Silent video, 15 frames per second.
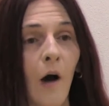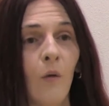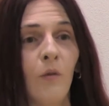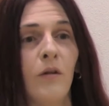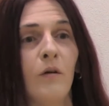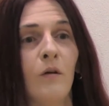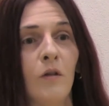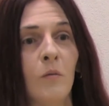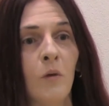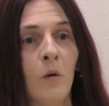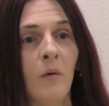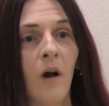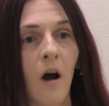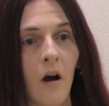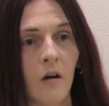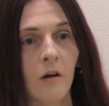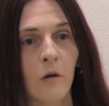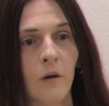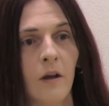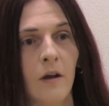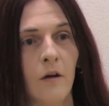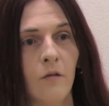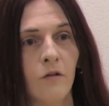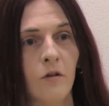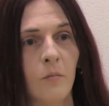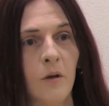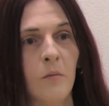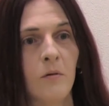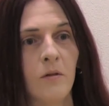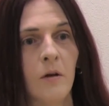out there at the moment aren't looking after the
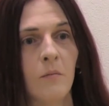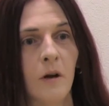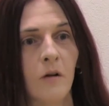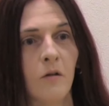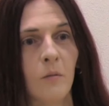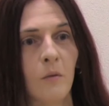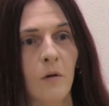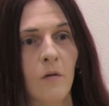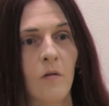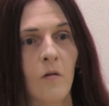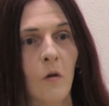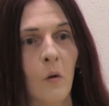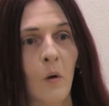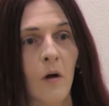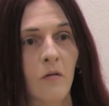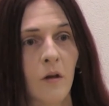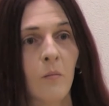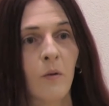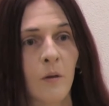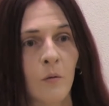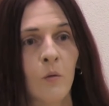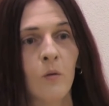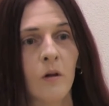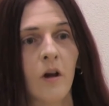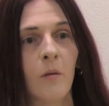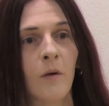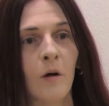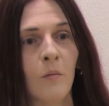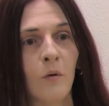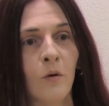people that matter the most, so I think people will
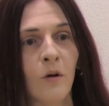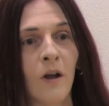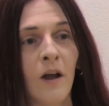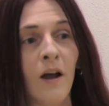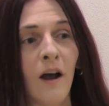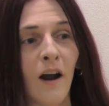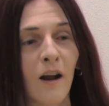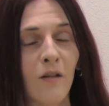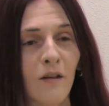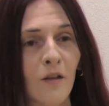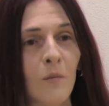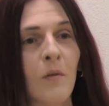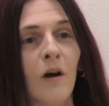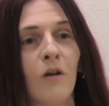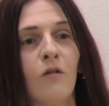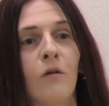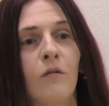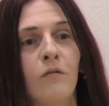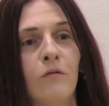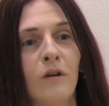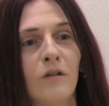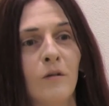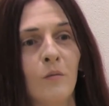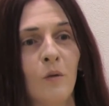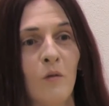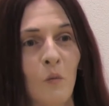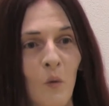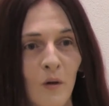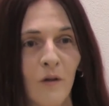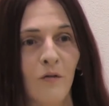come out more. And I think the marriage referendum
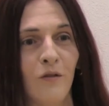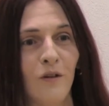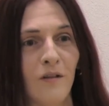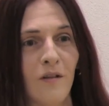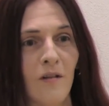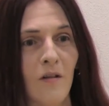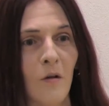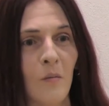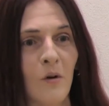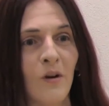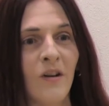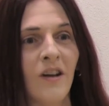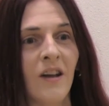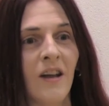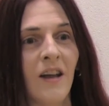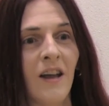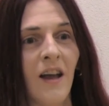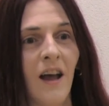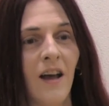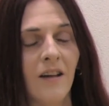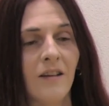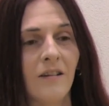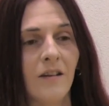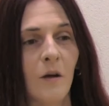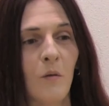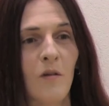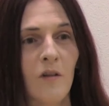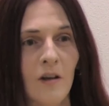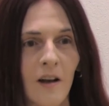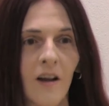was wonderful in the summer, and I
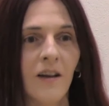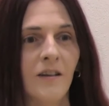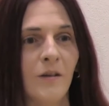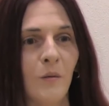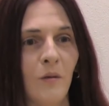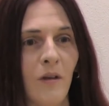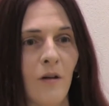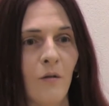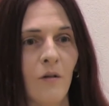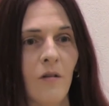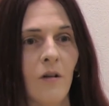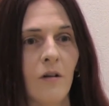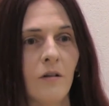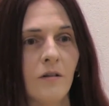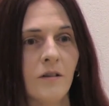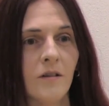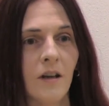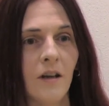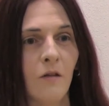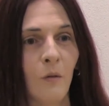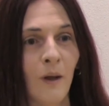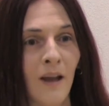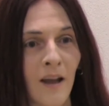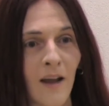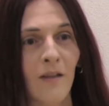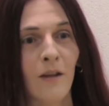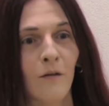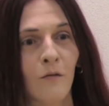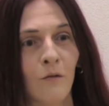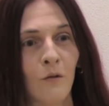was delighted with that result. And if we can
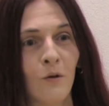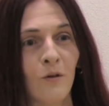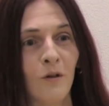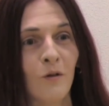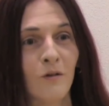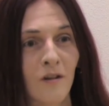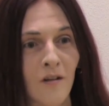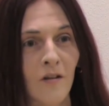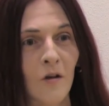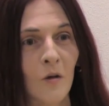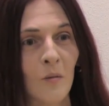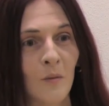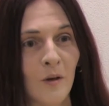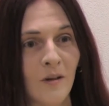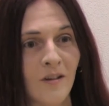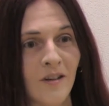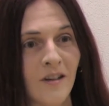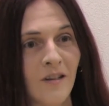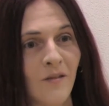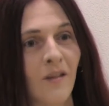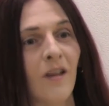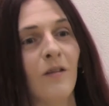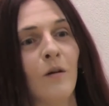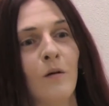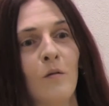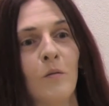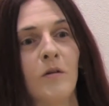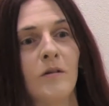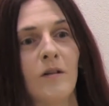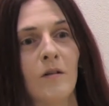get that for the autistic community and
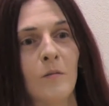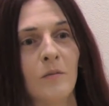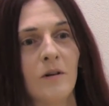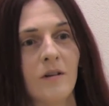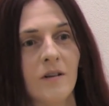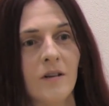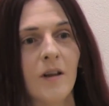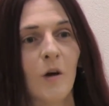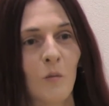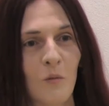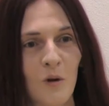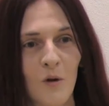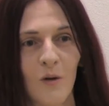those with a disability, that